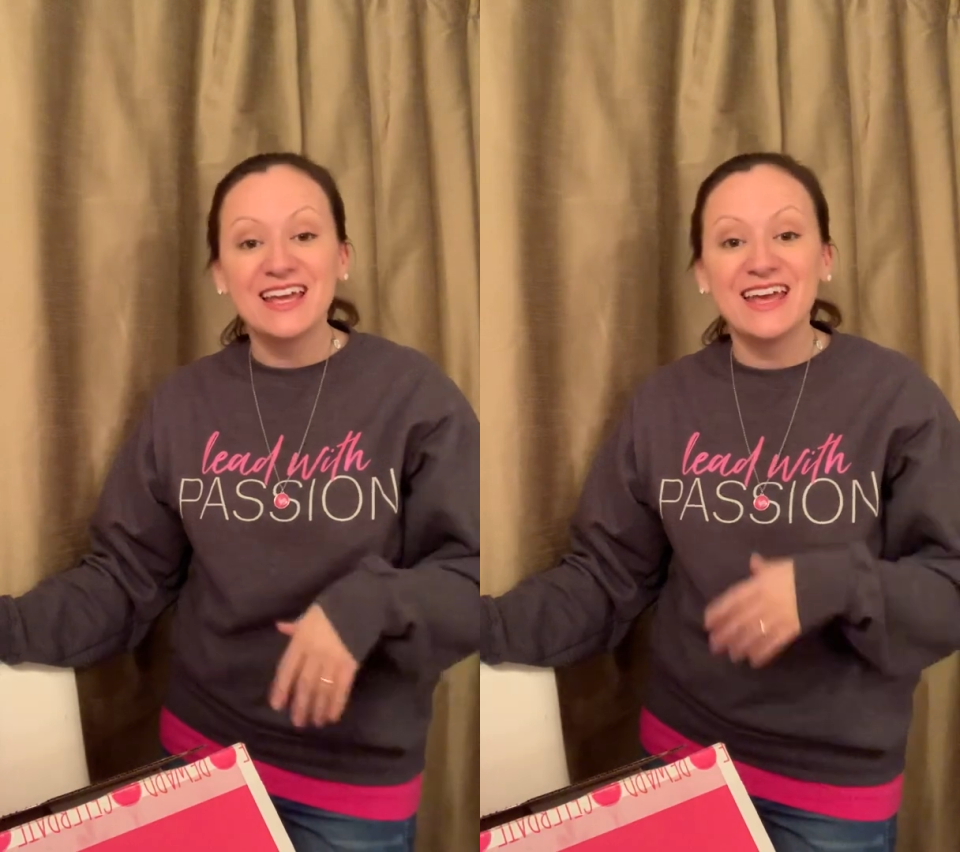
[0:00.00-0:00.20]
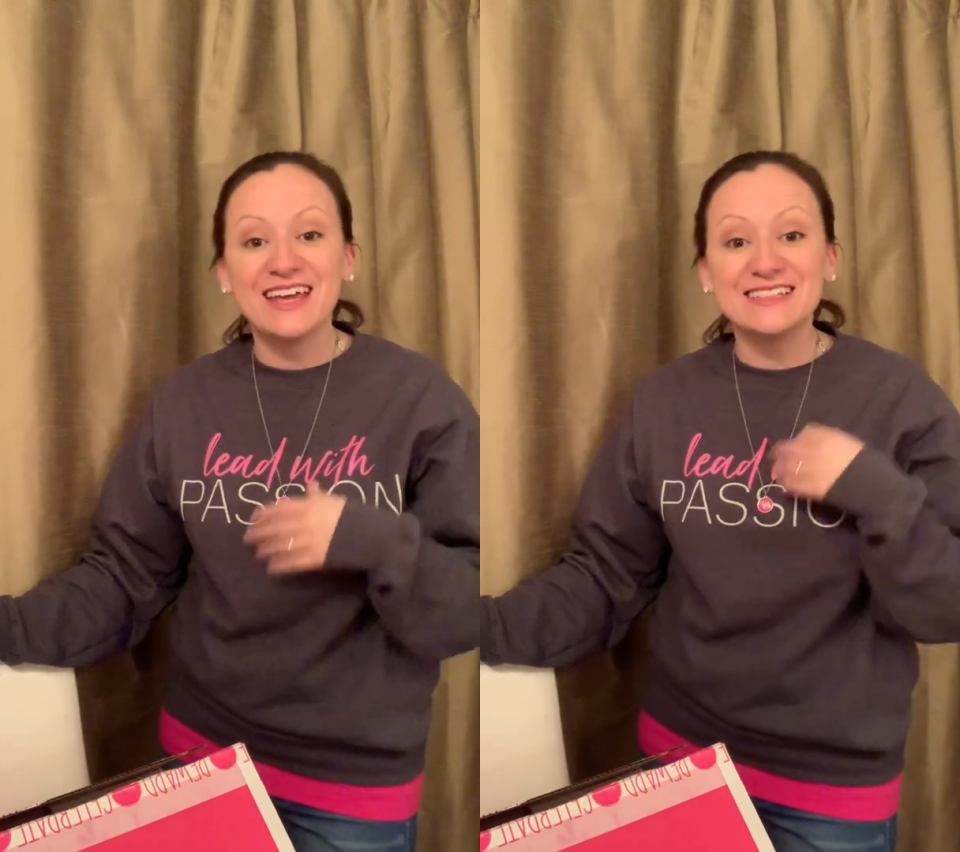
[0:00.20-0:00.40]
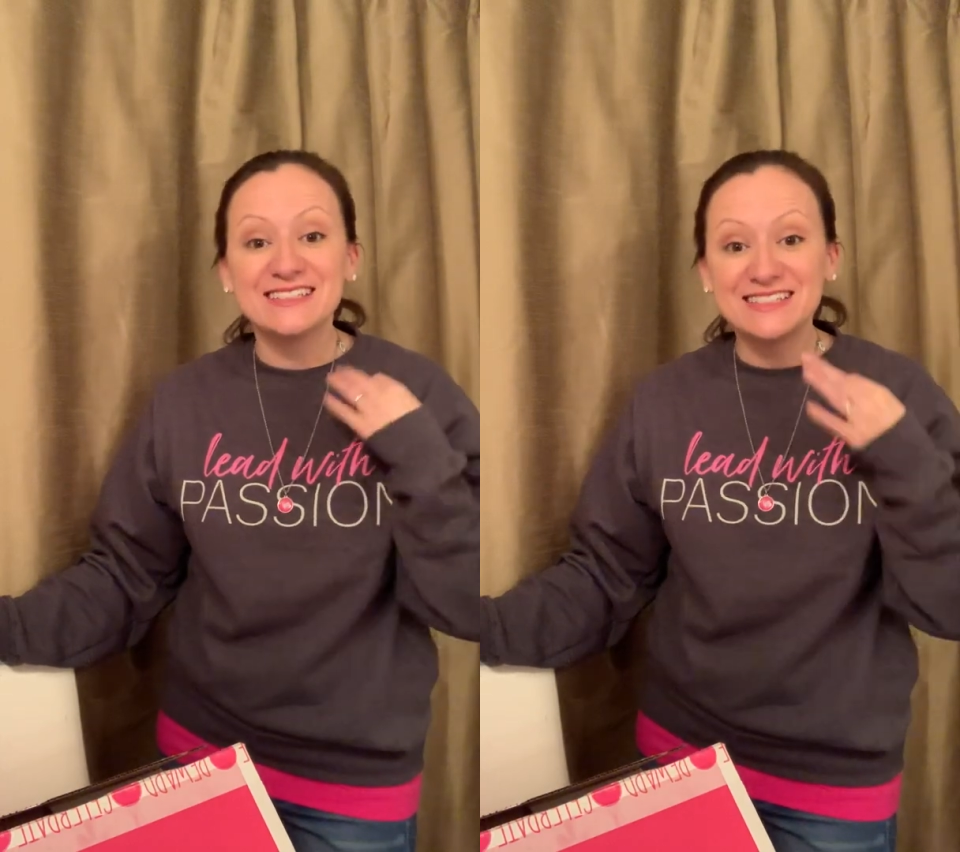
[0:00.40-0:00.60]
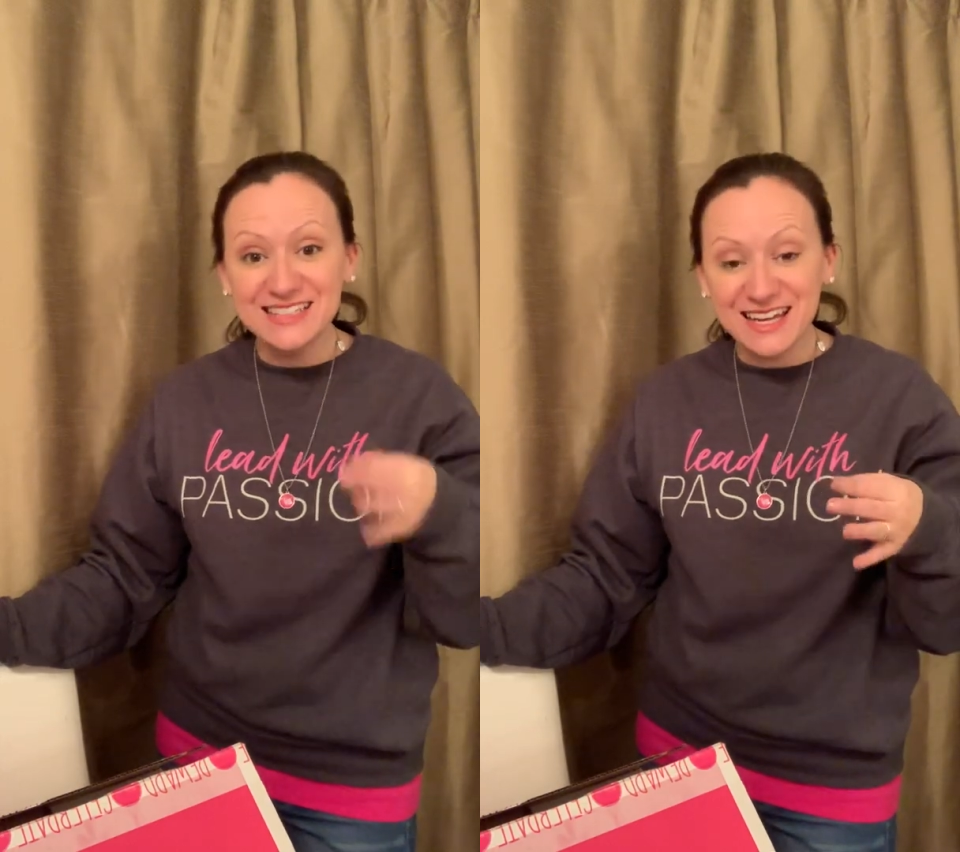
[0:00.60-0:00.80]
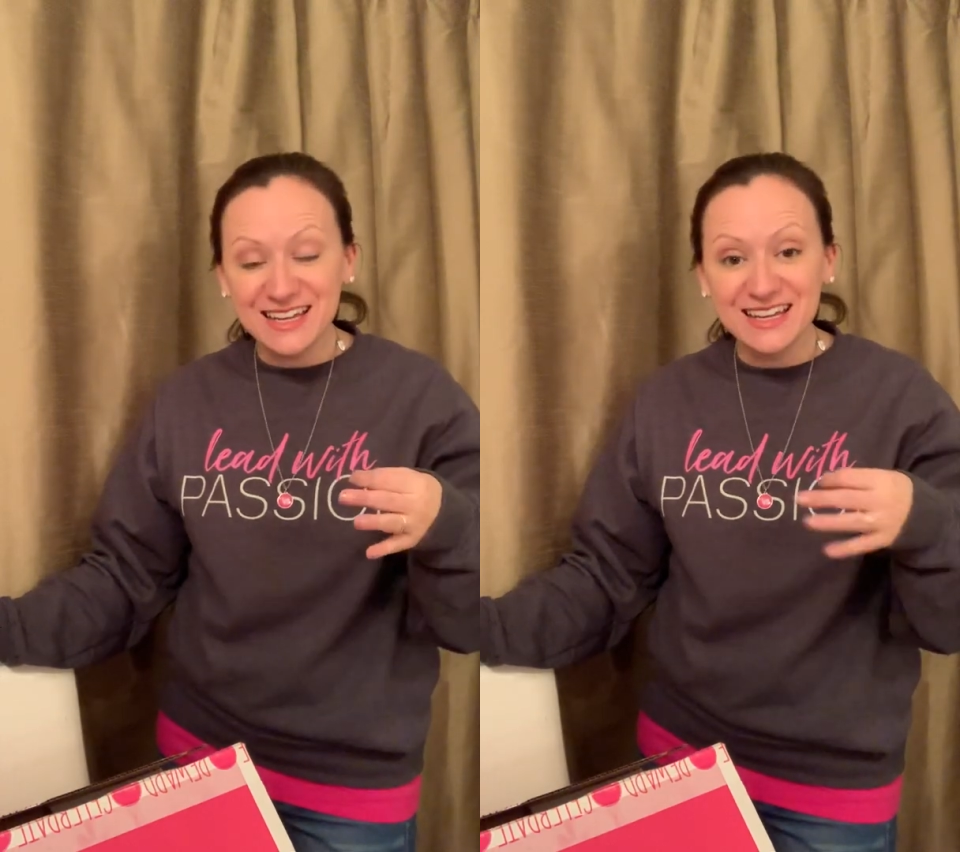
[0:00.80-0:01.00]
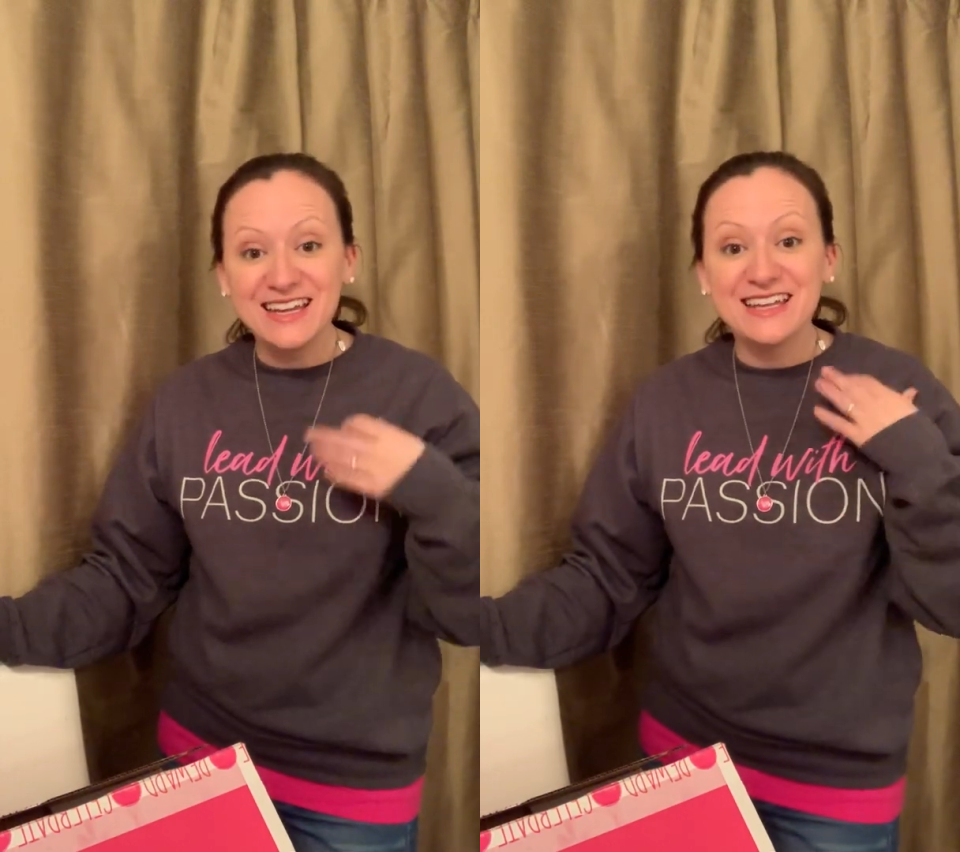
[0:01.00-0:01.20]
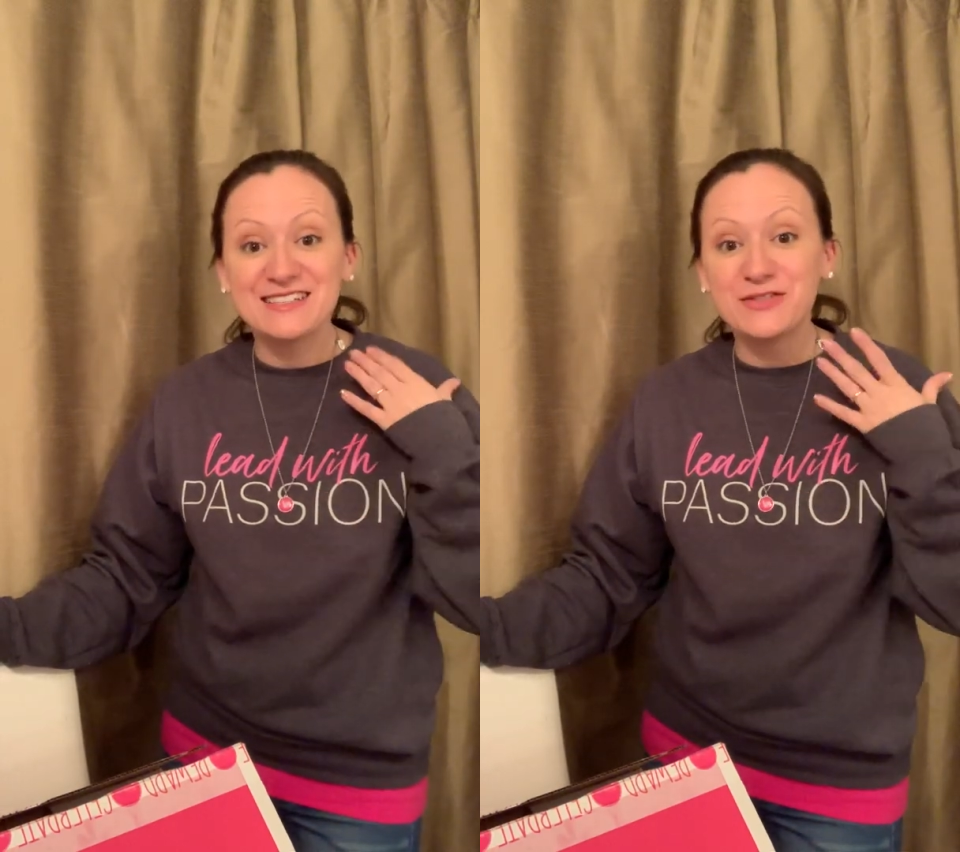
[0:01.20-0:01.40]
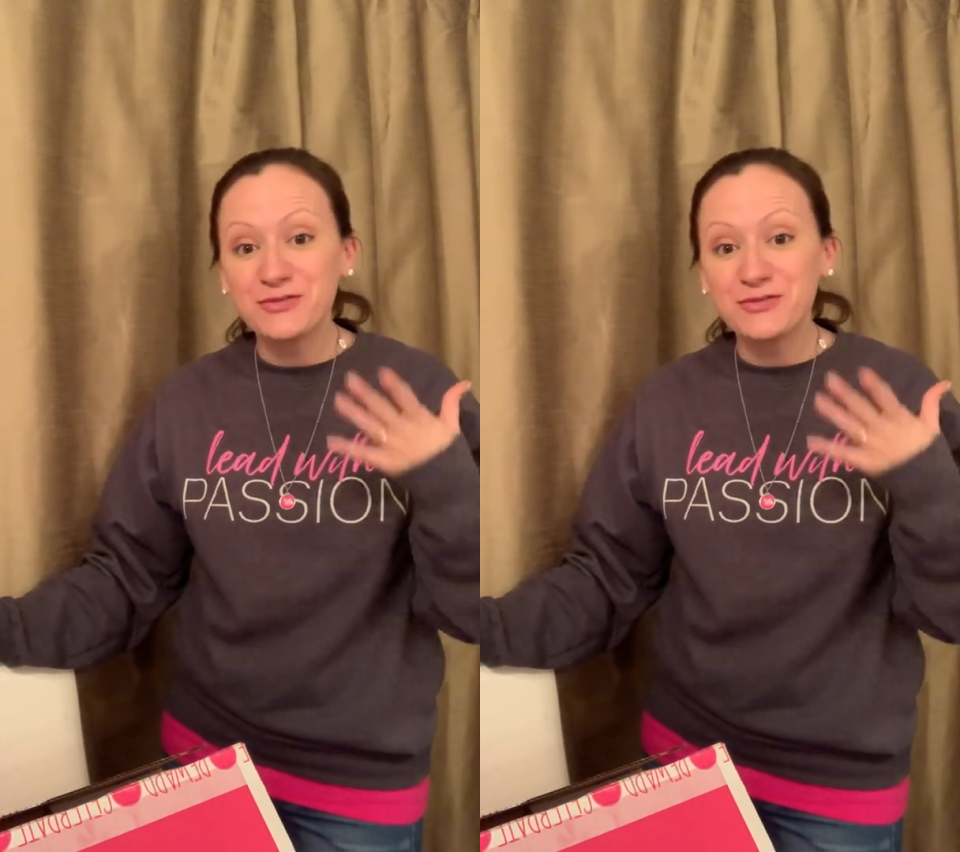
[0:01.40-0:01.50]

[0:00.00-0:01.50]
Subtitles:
and today is the